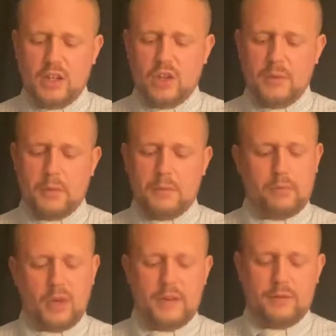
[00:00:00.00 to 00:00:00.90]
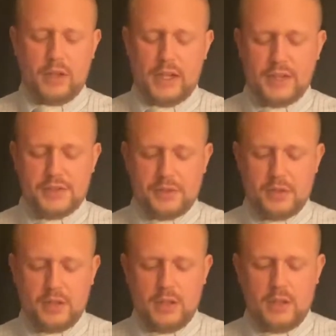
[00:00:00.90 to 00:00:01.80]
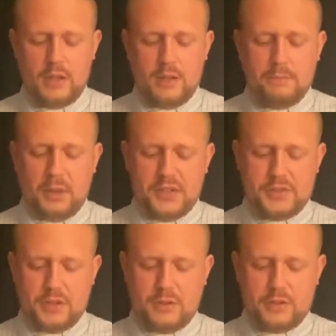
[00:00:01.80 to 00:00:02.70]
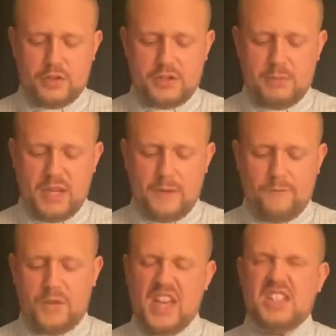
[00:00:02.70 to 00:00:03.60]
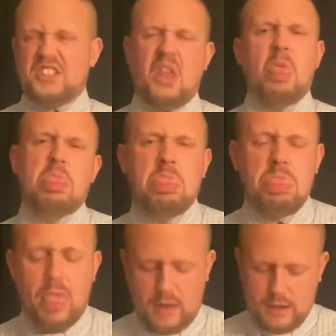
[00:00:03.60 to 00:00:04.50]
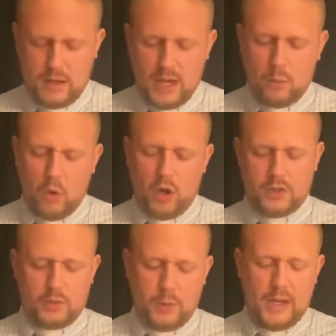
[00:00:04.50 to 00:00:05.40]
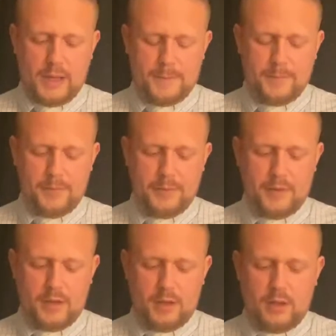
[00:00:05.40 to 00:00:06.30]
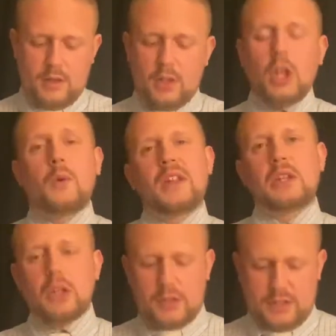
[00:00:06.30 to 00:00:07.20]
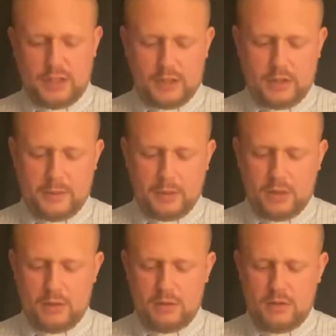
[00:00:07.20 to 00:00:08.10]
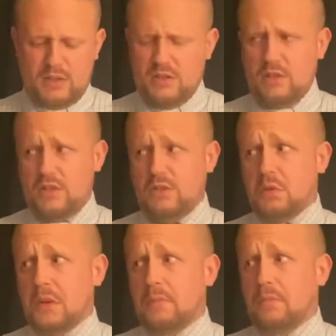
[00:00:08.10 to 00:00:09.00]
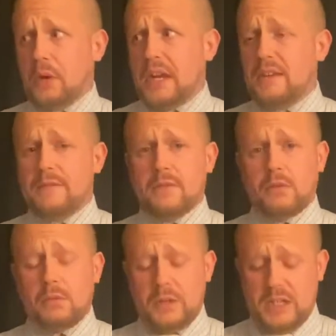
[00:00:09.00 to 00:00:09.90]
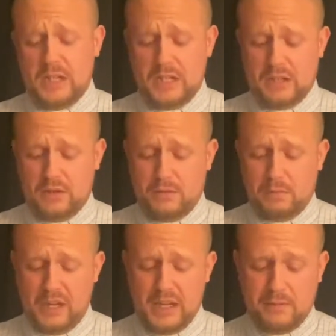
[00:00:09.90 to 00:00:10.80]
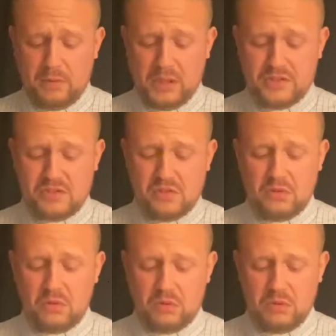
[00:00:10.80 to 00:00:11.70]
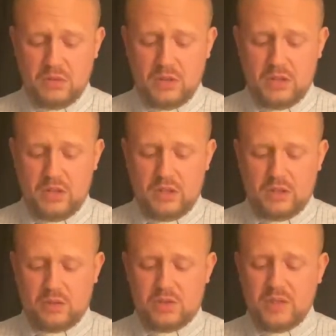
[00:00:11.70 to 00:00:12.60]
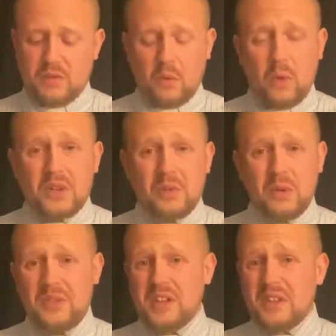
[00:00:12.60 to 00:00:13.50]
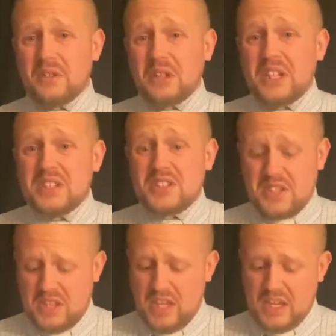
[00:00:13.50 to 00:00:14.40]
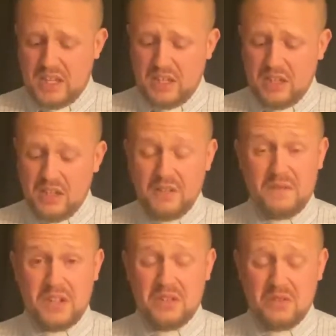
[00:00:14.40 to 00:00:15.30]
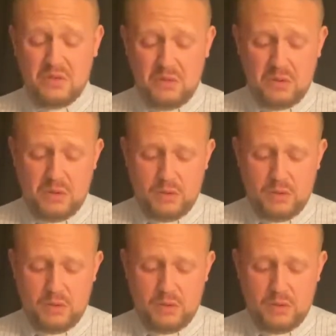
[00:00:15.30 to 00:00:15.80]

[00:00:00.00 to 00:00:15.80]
Glimmer bravely answered. Buster just made a face and walked away. Glowy looked at Glimmer. You are brave for reading your Bible at school. Don't you ever wonder what the other kids think of you?